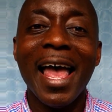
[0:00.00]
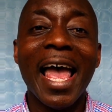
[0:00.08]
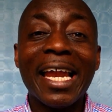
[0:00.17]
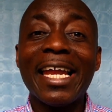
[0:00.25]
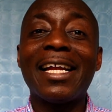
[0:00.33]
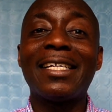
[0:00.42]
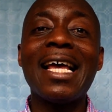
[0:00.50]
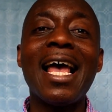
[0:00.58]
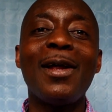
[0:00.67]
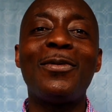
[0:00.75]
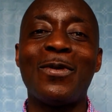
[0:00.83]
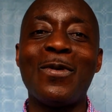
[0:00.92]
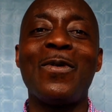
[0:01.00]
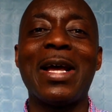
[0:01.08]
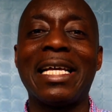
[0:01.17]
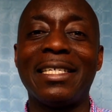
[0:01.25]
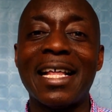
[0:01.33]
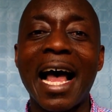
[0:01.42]
And the third rule
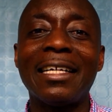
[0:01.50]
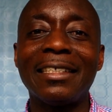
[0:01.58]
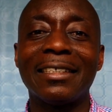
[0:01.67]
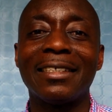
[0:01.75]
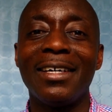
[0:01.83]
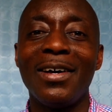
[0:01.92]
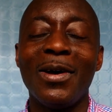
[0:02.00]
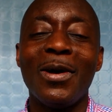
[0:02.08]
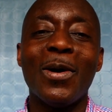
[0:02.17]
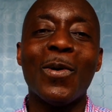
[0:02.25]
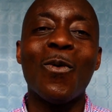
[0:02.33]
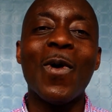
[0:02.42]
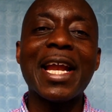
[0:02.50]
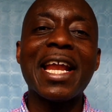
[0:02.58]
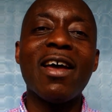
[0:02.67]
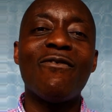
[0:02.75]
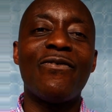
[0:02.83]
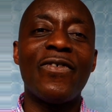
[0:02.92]
is that when
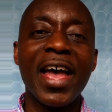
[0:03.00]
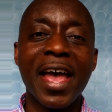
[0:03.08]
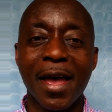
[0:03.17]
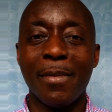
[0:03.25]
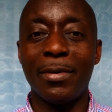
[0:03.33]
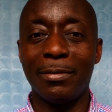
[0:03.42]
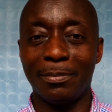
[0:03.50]
a verb